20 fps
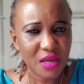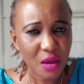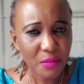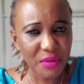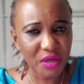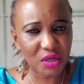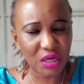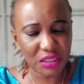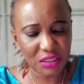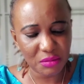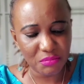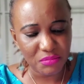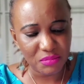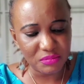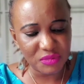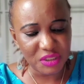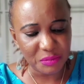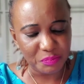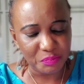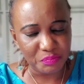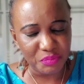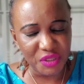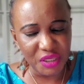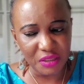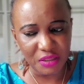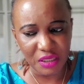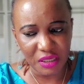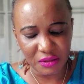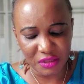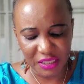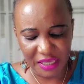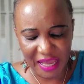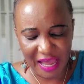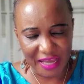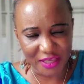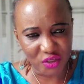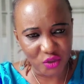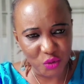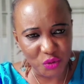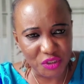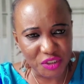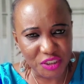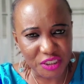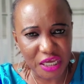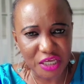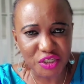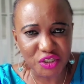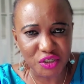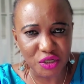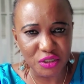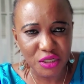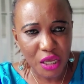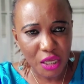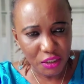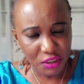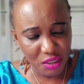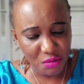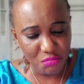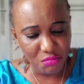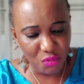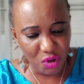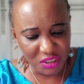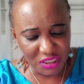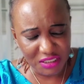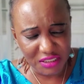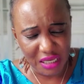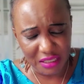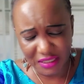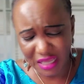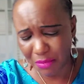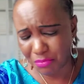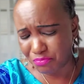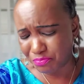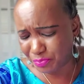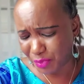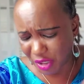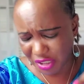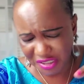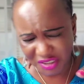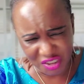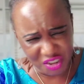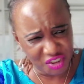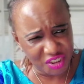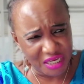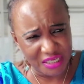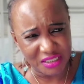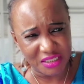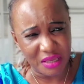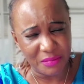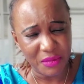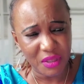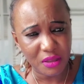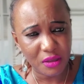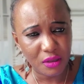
Because the accusation, the money, them politicians, them